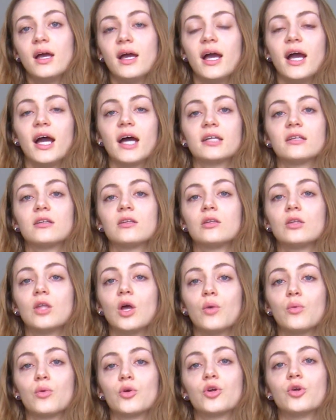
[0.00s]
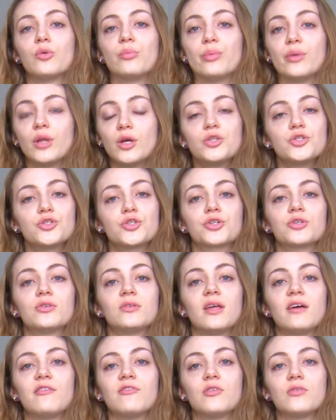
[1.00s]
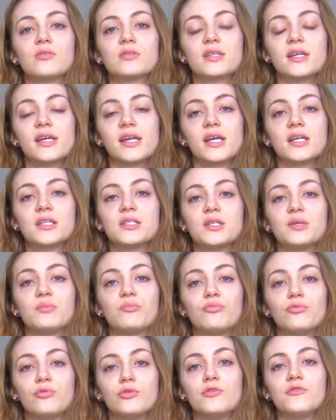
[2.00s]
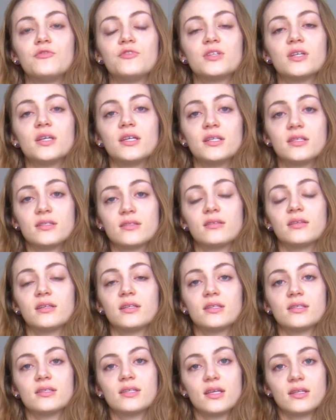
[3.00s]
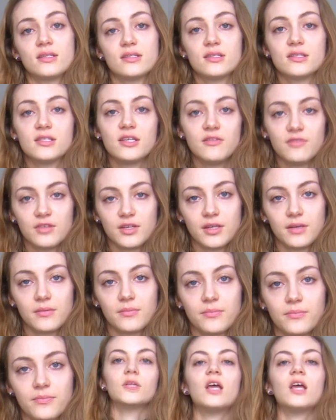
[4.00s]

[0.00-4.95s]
had lower blood sugar levels and improved insulin sensitivity